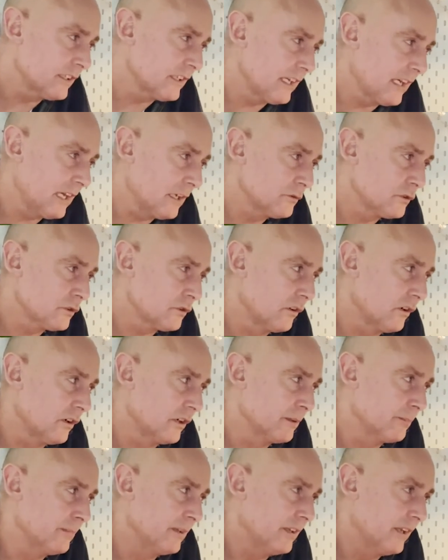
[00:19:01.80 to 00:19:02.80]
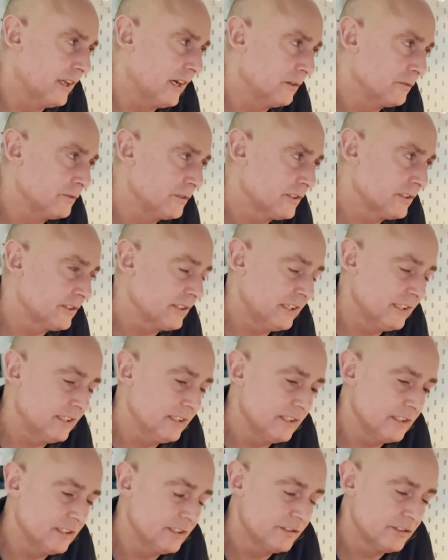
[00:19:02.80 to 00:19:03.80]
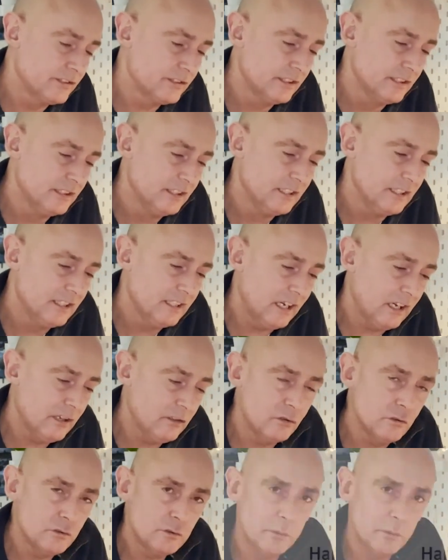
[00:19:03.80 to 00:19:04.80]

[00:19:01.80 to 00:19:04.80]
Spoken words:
the counter-argument now to say that Harold